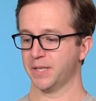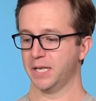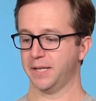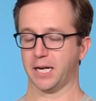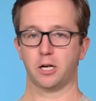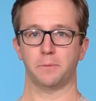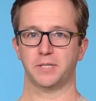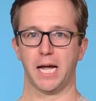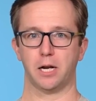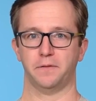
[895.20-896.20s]
that comes
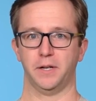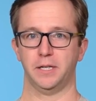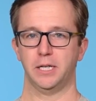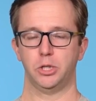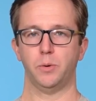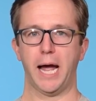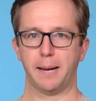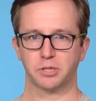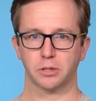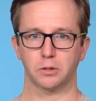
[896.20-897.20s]
out of it. You
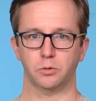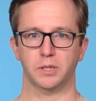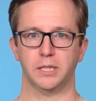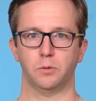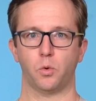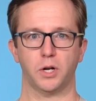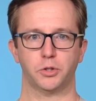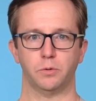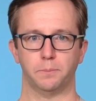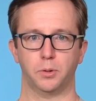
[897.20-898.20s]
absolutely want
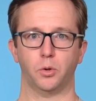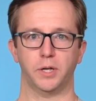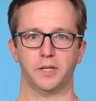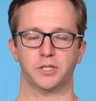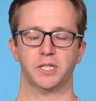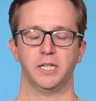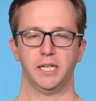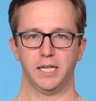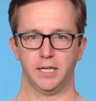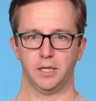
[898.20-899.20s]
to employ this
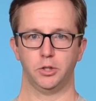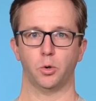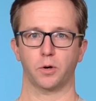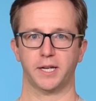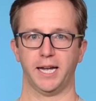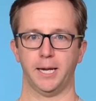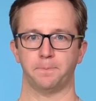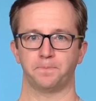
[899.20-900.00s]
in your game.